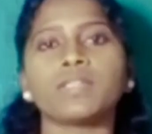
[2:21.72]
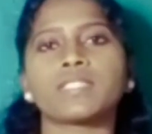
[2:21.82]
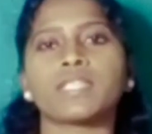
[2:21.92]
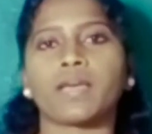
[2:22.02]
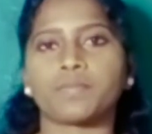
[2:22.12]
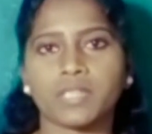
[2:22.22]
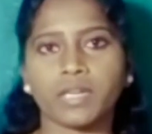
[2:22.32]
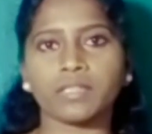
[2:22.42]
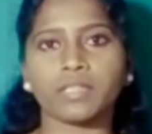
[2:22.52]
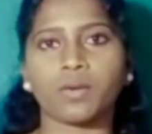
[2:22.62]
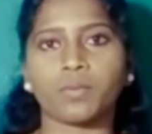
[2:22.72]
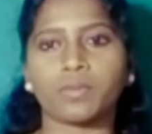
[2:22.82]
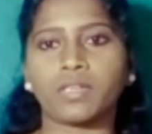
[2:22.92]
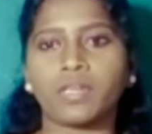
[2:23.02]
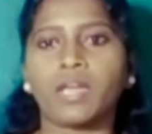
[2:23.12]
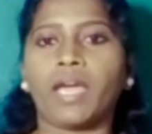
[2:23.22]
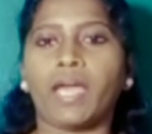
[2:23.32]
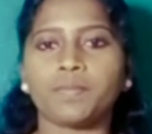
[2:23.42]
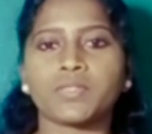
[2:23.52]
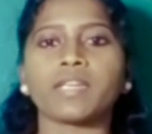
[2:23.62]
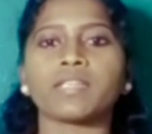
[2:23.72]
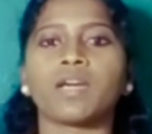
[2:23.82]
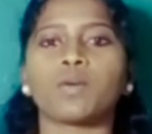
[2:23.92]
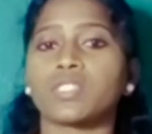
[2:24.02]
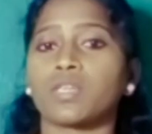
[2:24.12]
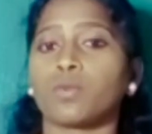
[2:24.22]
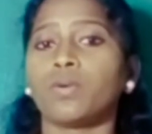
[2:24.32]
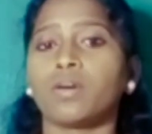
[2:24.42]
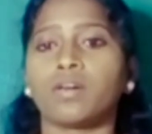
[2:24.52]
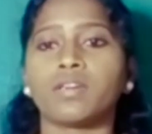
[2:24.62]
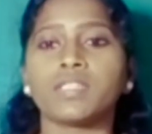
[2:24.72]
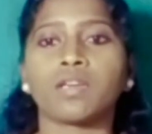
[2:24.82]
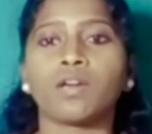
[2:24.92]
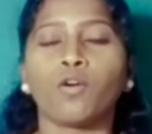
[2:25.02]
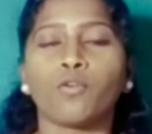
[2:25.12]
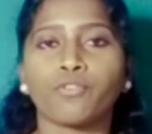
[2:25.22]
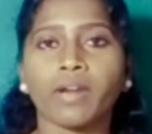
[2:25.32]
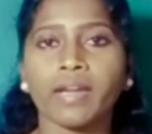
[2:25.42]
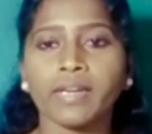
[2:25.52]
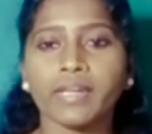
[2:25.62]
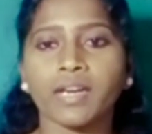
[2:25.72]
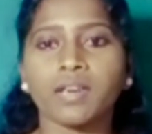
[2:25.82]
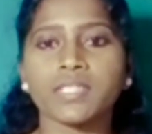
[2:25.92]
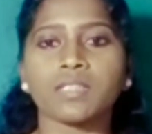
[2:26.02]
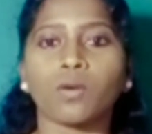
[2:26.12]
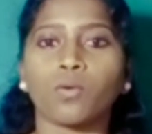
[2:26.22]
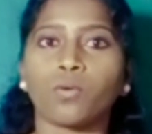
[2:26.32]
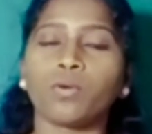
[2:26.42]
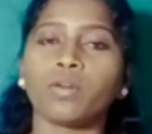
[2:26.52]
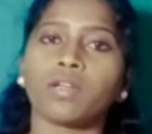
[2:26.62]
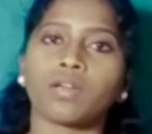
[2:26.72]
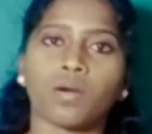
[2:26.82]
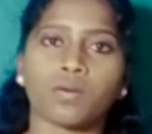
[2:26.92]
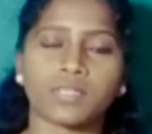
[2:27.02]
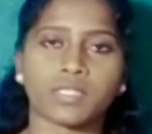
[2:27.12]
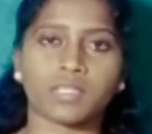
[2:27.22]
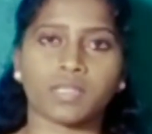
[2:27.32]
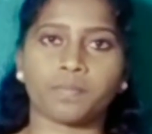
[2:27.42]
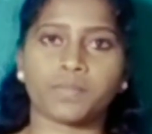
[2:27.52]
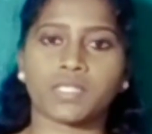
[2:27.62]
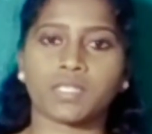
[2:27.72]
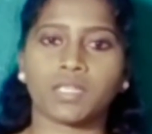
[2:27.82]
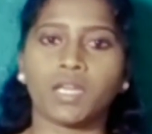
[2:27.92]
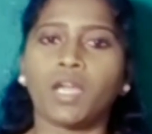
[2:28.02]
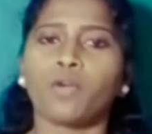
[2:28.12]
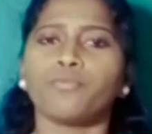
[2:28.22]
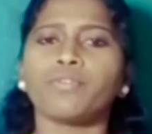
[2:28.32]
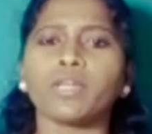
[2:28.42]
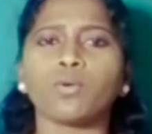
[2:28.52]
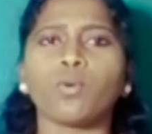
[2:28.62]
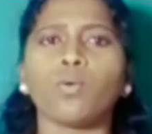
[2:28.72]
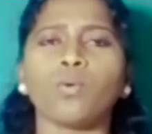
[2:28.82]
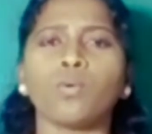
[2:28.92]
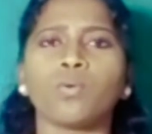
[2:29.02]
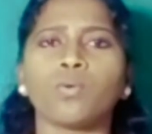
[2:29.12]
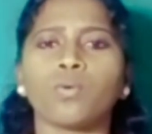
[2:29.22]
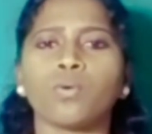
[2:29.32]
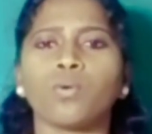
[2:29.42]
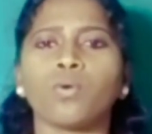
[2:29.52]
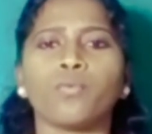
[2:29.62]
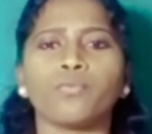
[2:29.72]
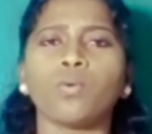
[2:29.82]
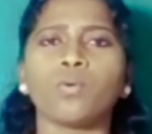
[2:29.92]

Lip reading: What is abstract noun? Abstract nouns are words for ideas or concepts. We know